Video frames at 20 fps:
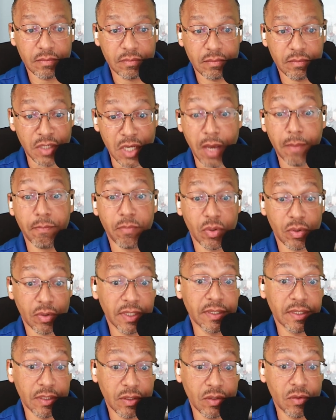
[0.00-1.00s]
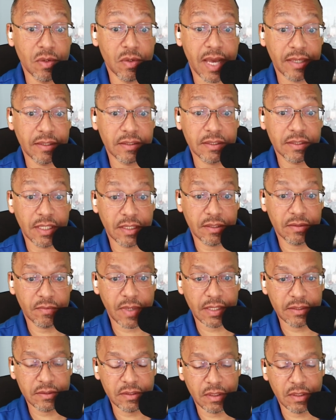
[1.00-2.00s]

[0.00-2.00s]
number in the United States, right? So the